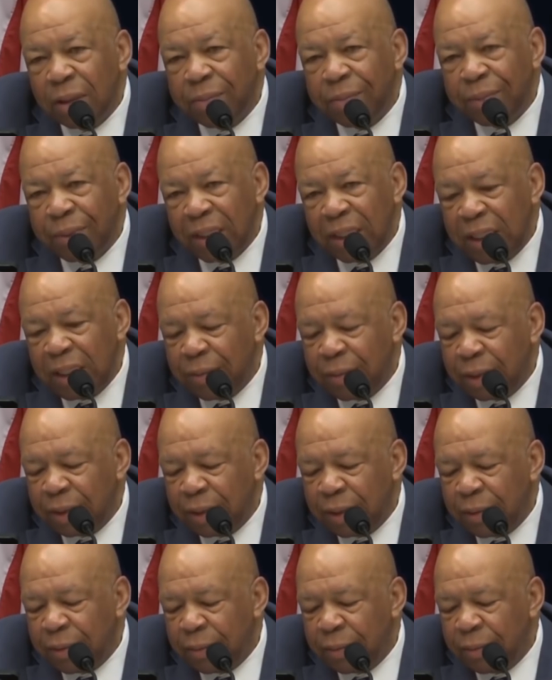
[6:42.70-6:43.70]
plead
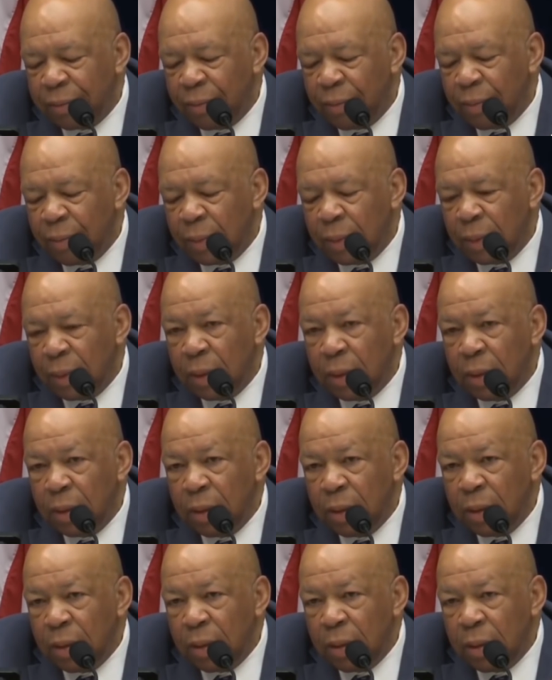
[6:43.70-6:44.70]
with you
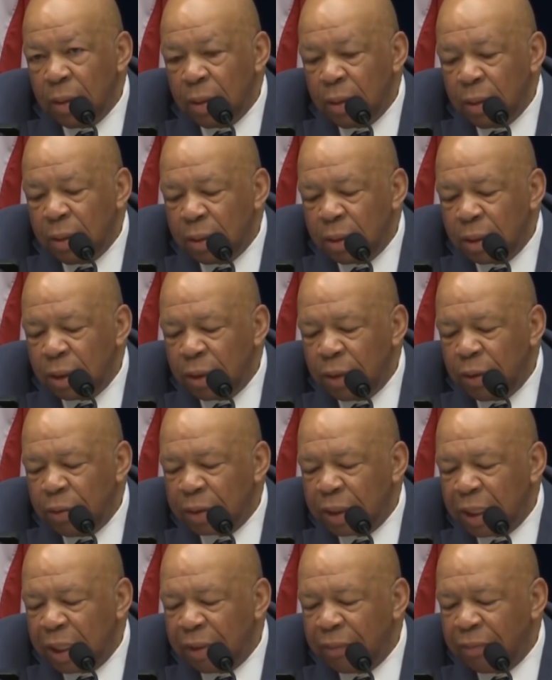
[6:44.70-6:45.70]
to
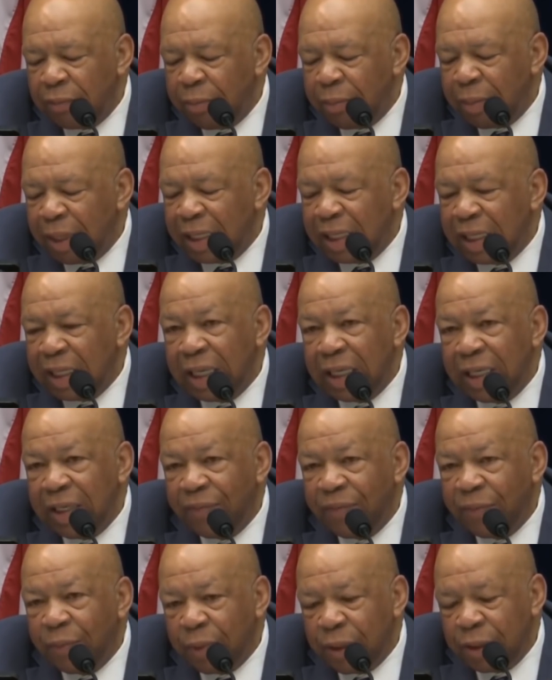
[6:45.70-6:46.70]
use any remaining
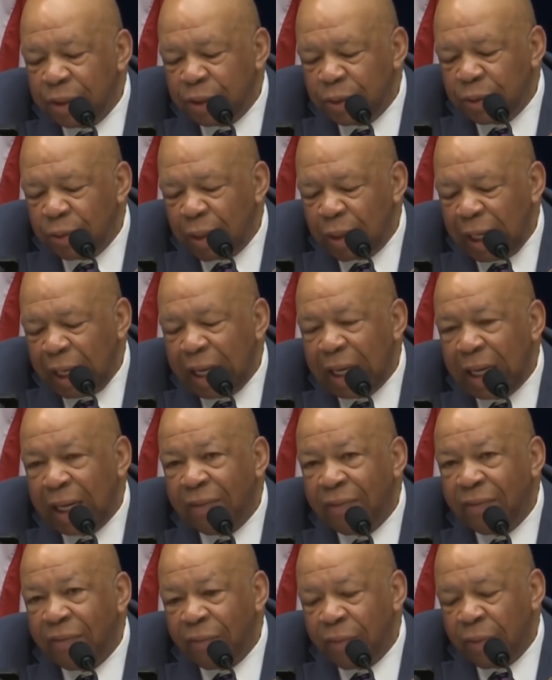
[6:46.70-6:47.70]
influence you
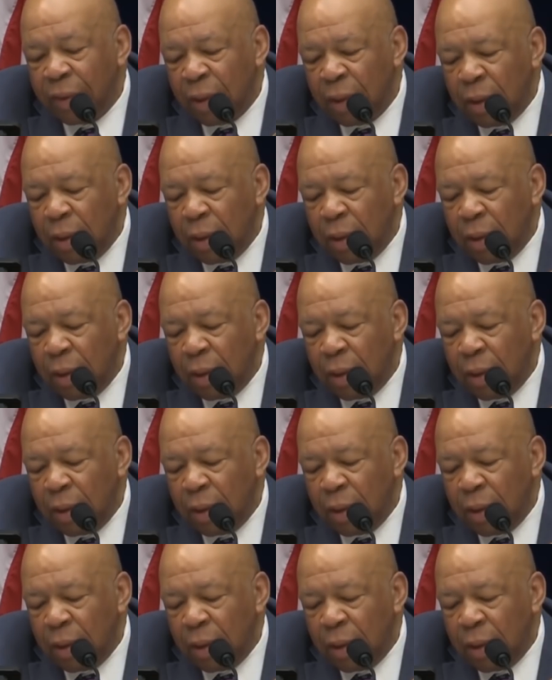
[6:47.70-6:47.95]
have